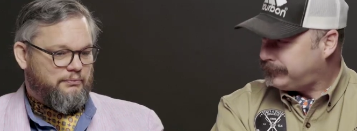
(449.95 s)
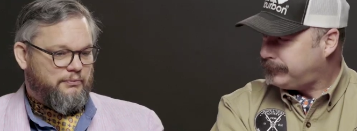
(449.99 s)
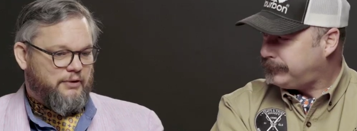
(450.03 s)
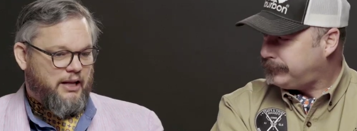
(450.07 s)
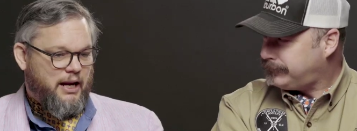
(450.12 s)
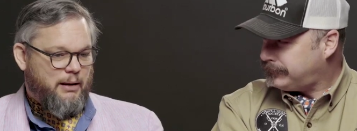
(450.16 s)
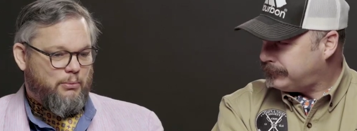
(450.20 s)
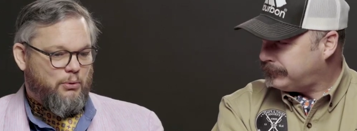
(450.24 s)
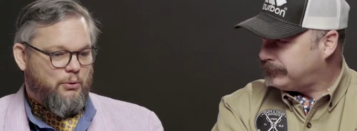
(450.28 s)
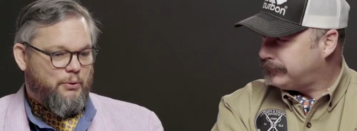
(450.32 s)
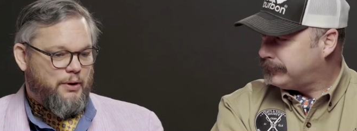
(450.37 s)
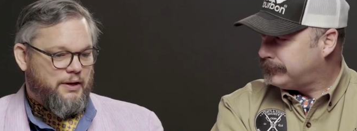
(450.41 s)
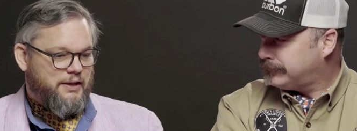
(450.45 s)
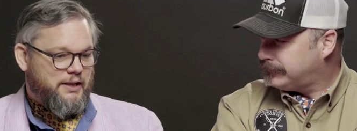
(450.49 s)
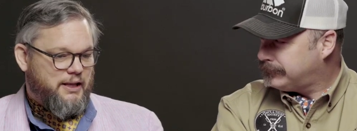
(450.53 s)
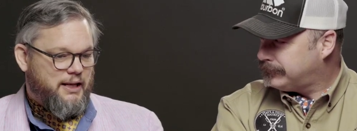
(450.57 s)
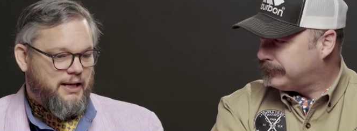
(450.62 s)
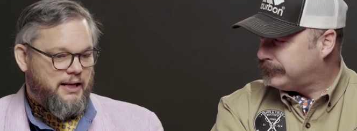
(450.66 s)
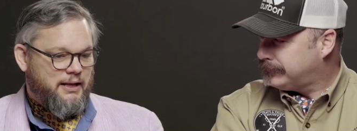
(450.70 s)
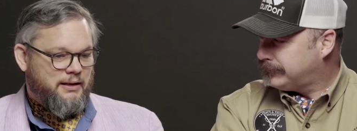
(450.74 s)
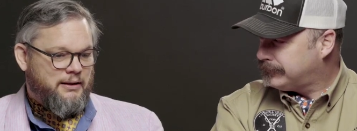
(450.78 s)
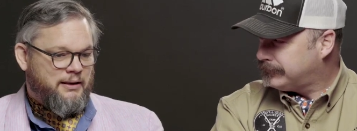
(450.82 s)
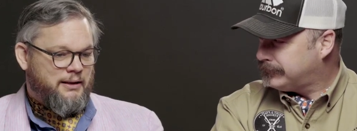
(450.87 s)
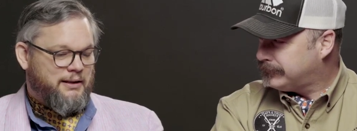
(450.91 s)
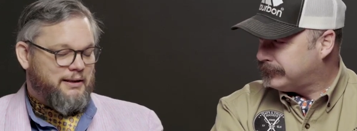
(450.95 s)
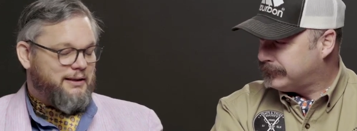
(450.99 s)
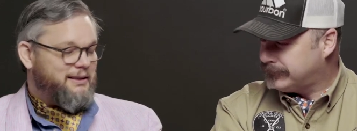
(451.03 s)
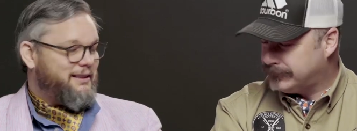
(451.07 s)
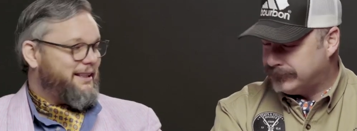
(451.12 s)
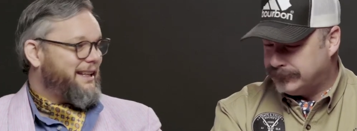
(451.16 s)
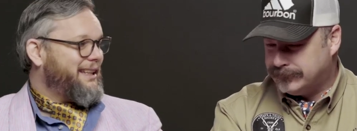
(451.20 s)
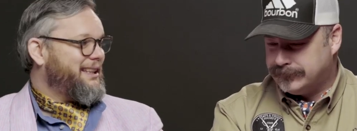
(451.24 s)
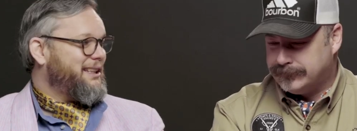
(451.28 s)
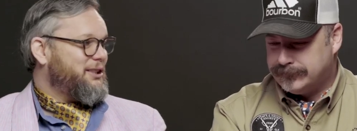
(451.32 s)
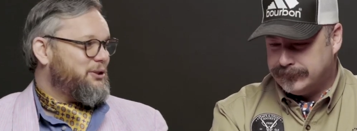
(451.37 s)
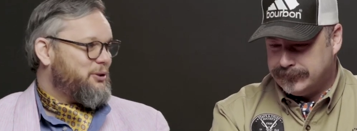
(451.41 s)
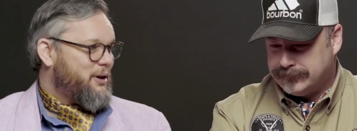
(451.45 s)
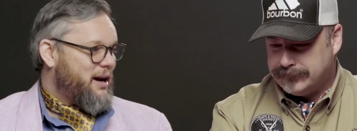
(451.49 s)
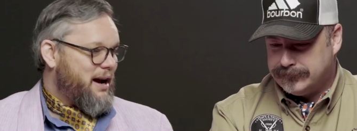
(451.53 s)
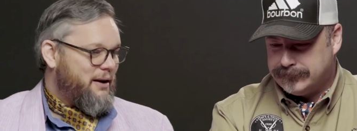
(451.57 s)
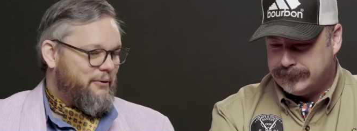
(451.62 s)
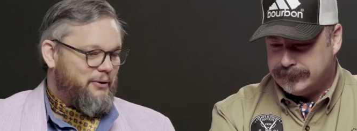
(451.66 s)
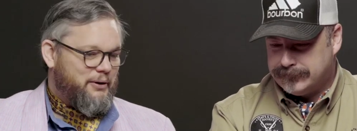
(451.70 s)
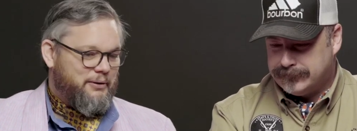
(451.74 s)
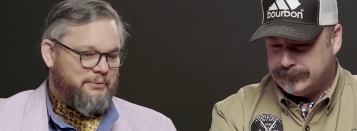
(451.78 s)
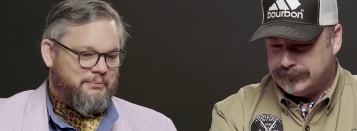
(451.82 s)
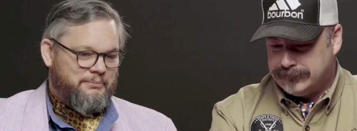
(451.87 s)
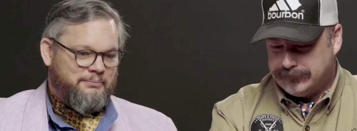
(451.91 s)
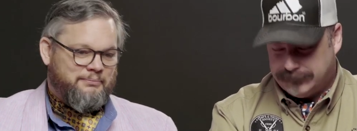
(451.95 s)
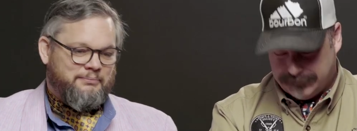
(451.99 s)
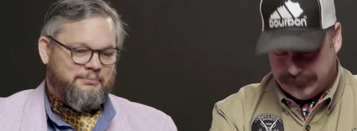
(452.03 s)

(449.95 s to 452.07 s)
Speaker 1: Table whiskey, Daily Driver.